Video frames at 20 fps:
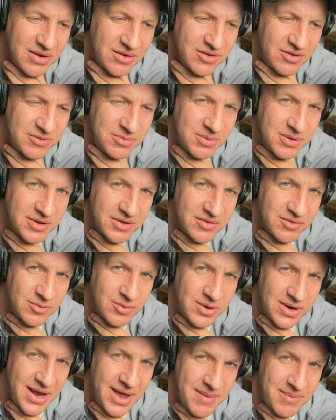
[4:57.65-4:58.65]
just because of
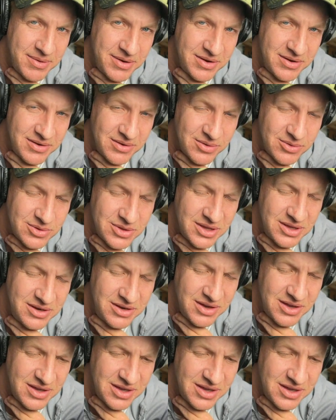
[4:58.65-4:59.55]
what happened in Oakland.